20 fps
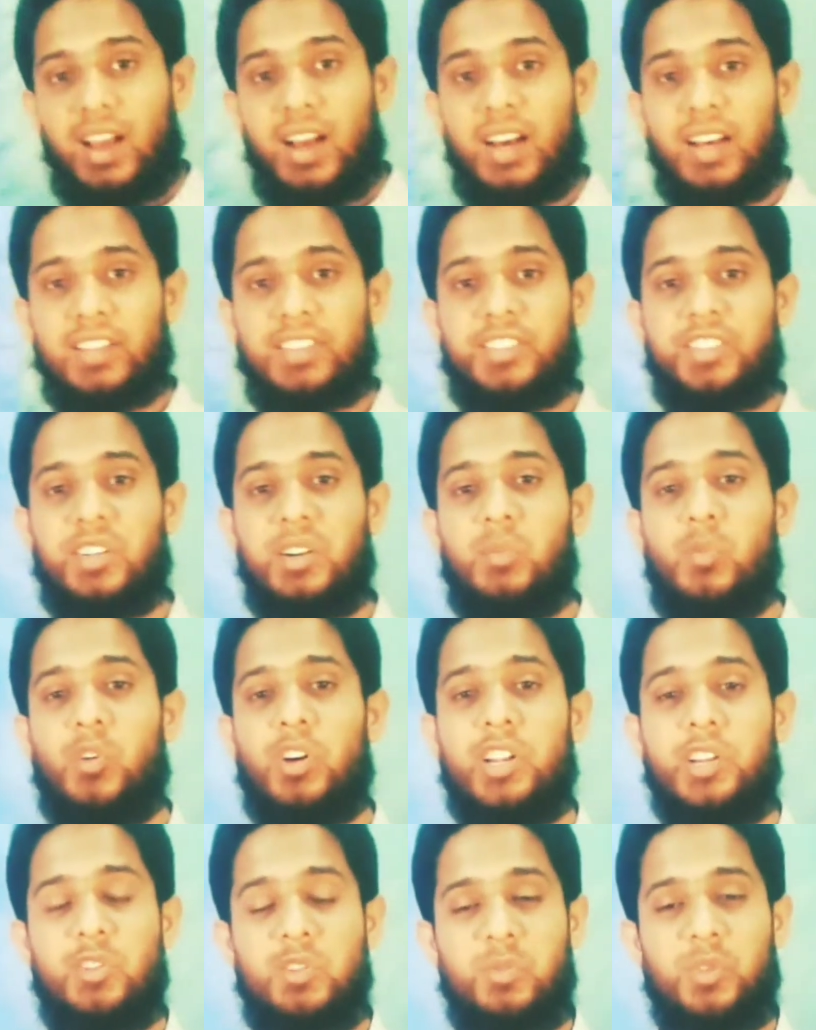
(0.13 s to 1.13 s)
Assalamu
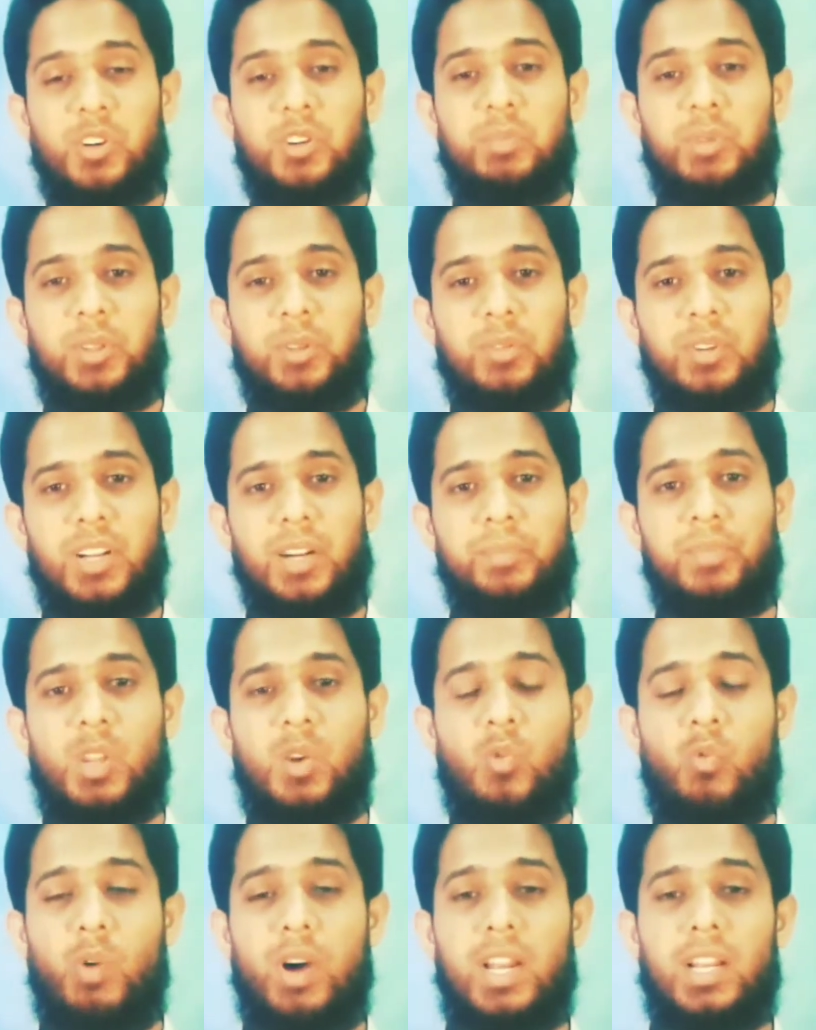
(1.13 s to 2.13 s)
alaikum warahmatullah.
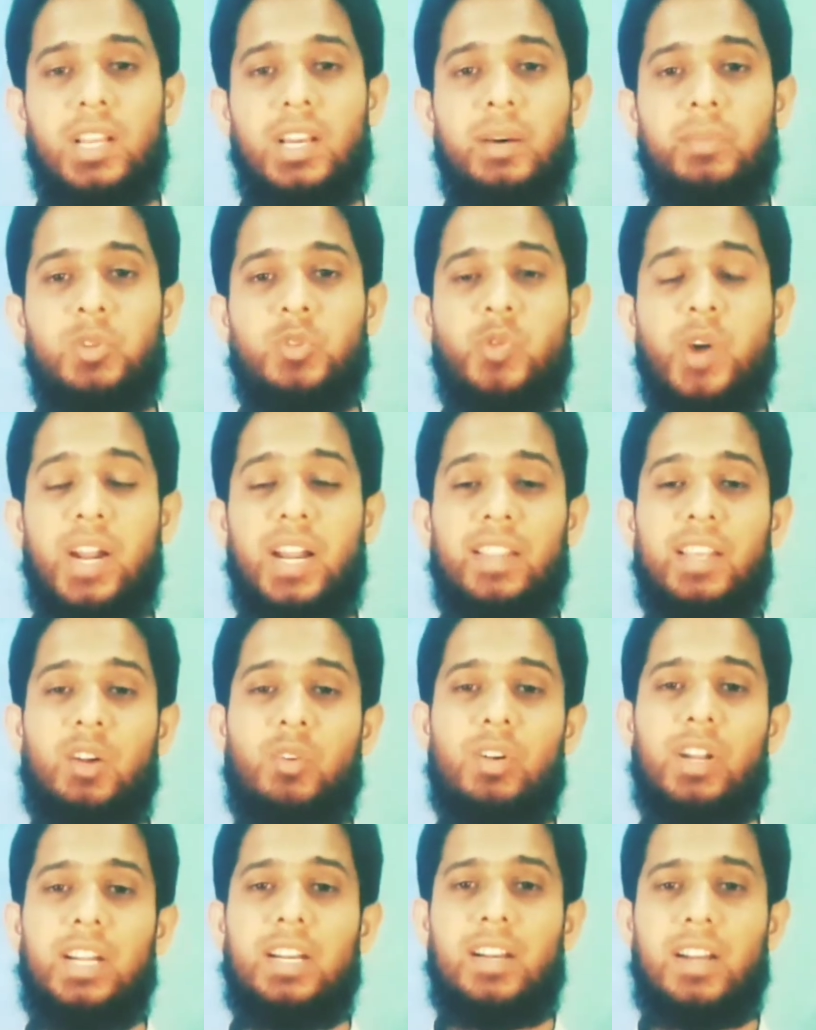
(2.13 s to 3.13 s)
Welcome to another
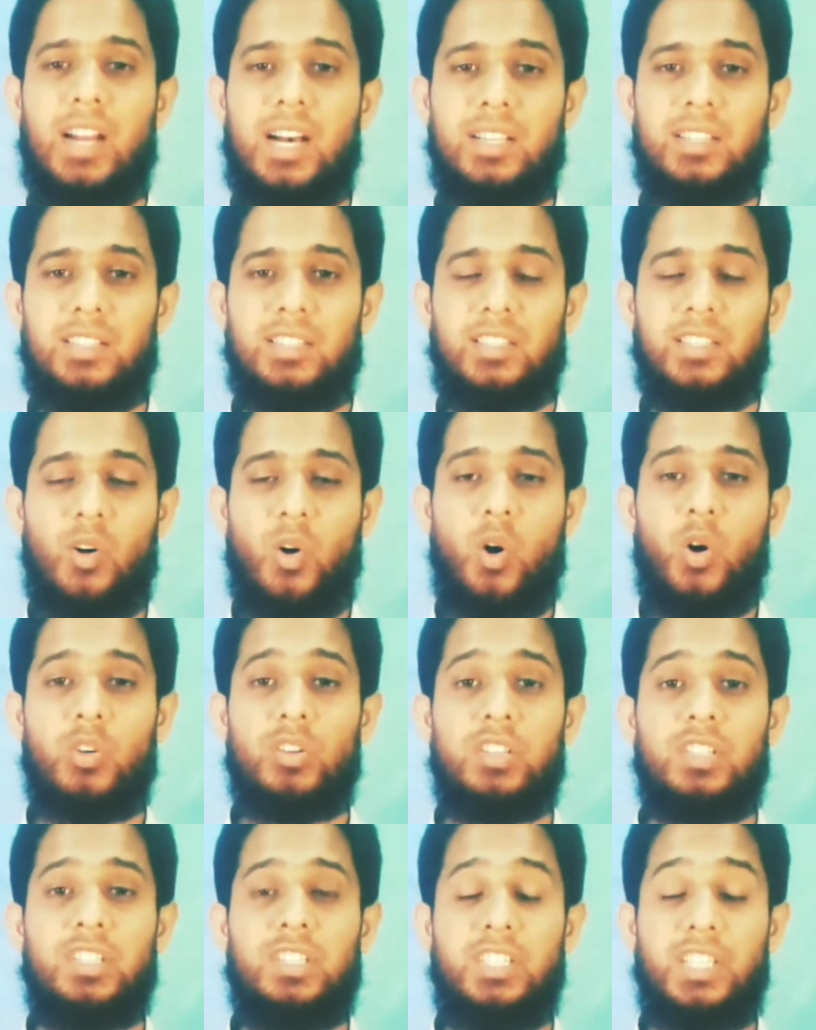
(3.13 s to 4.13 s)
online class
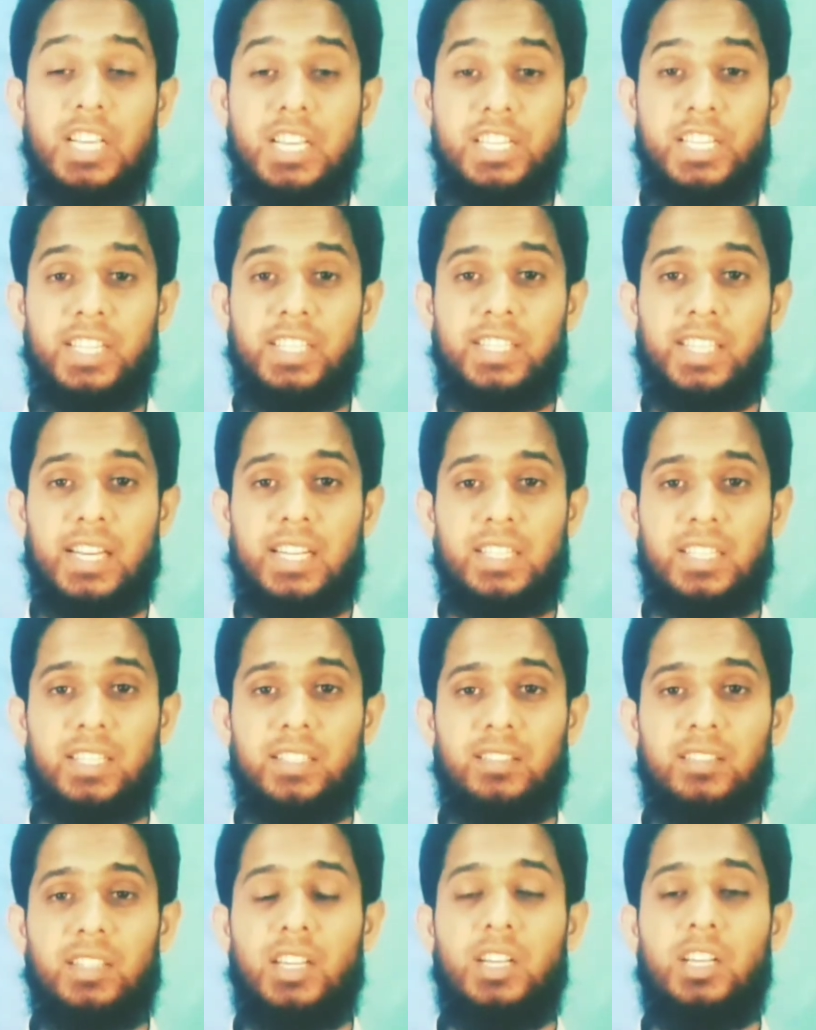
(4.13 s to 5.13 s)
on changing
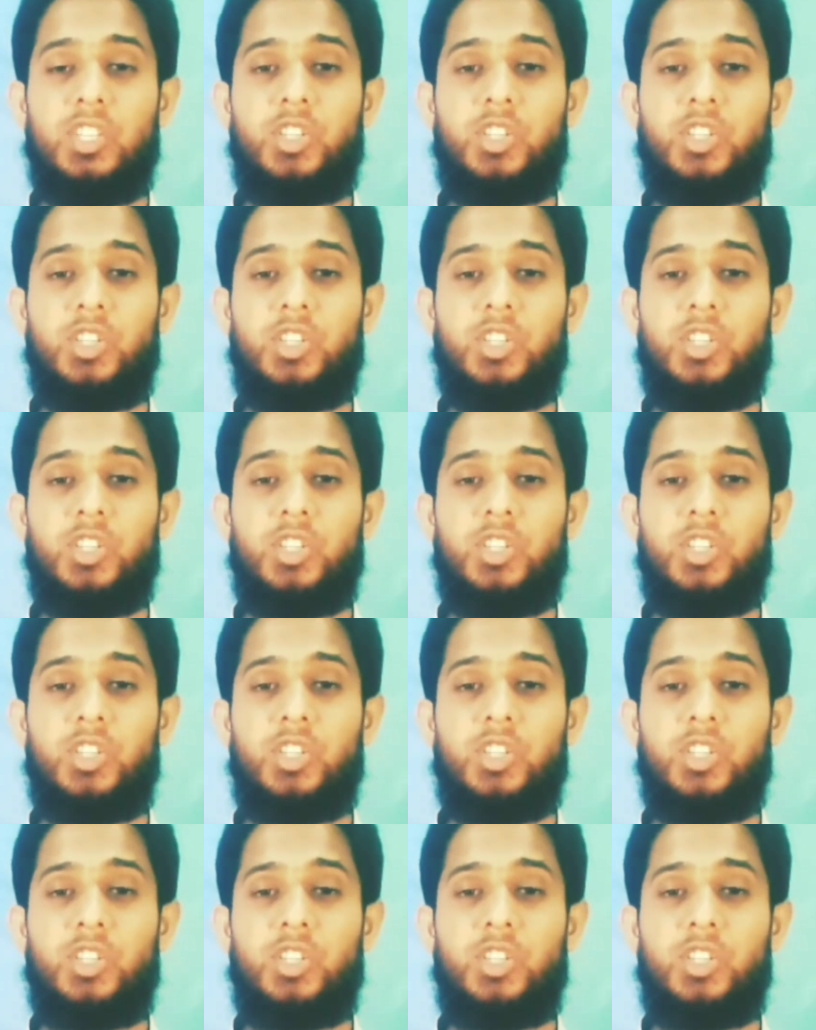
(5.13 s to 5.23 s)
sentence.